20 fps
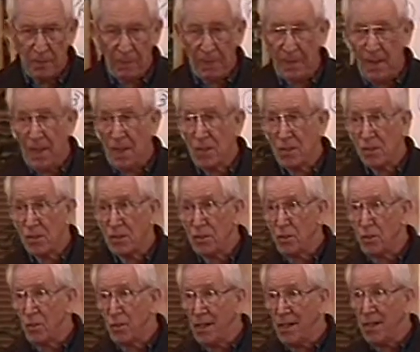The answer is
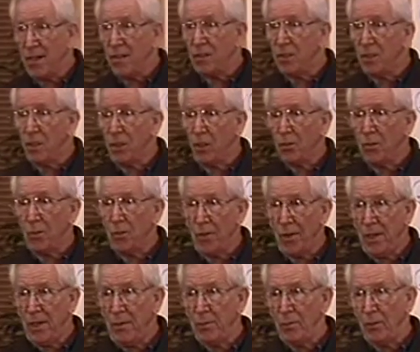you need to know your
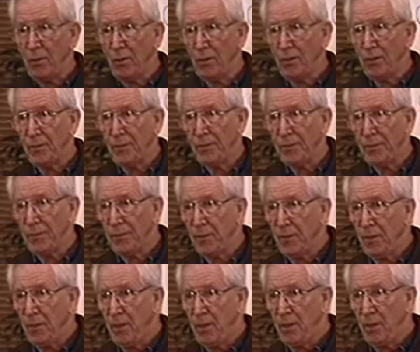people.
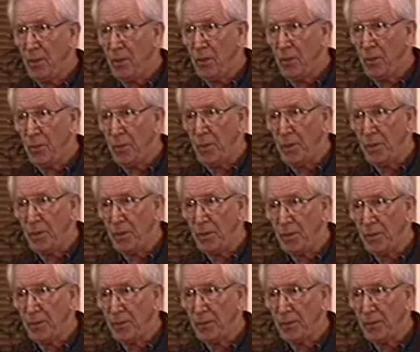You need to know your people.